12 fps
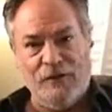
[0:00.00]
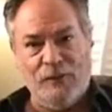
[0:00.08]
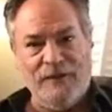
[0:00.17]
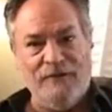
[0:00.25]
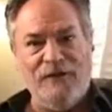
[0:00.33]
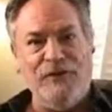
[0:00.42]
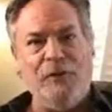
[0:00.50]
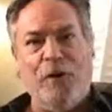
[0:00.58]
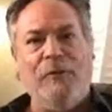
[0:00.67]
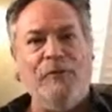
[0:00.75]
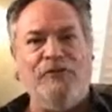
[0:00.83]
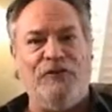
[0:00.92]
We have
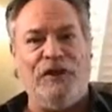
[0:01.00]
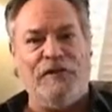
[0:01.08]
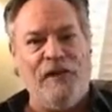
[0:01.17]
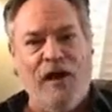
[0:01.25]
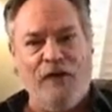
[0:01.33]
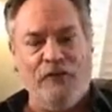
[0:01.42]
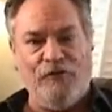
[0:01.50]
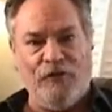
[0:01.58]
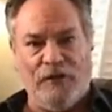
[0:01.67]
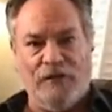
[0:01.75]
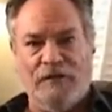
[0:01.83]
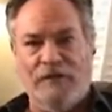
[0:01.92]
enormous
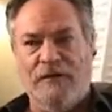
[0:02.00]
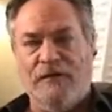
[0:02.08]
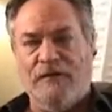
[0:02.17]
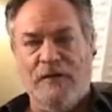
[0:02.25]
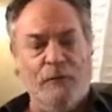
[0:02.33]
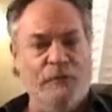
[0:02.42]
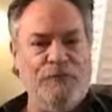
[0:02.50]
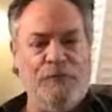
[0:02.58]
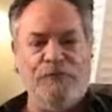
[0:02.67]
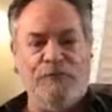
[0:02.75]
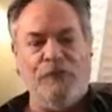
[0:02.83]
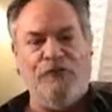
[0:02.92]
technology that
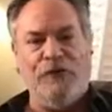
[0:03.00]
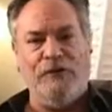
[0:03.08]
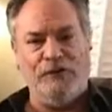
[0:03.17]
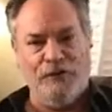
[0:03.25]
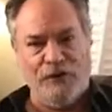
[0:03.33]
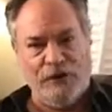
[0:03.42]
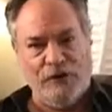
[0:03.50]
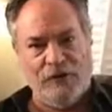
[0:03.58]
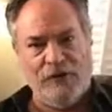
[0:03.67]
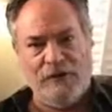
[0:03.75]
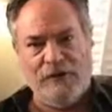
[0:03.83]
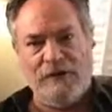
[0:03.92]
we've reverse
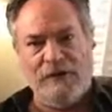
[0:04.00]
engineered.